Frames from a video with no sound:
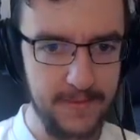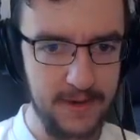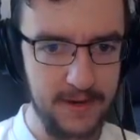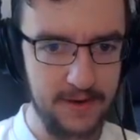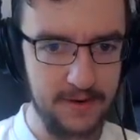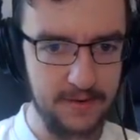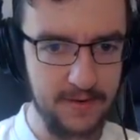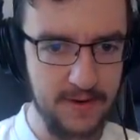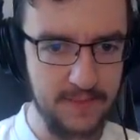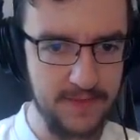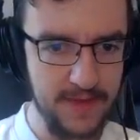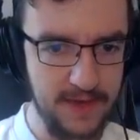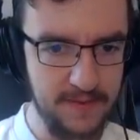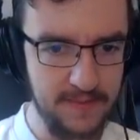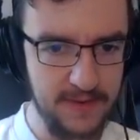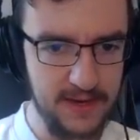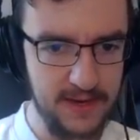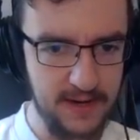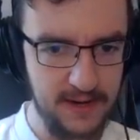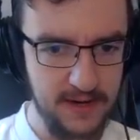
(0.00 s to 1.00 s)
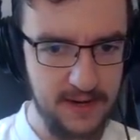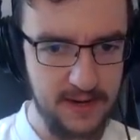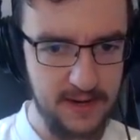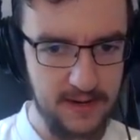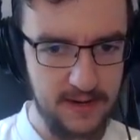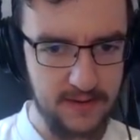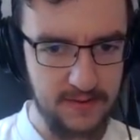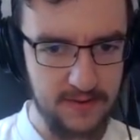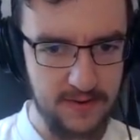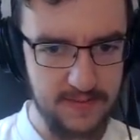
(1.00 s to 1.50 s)
Right, grab that bit.
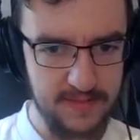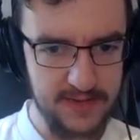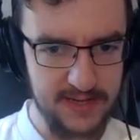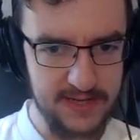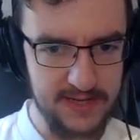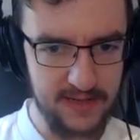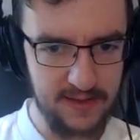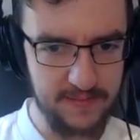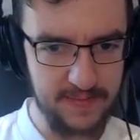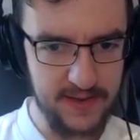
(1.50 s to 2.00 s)
Grab this little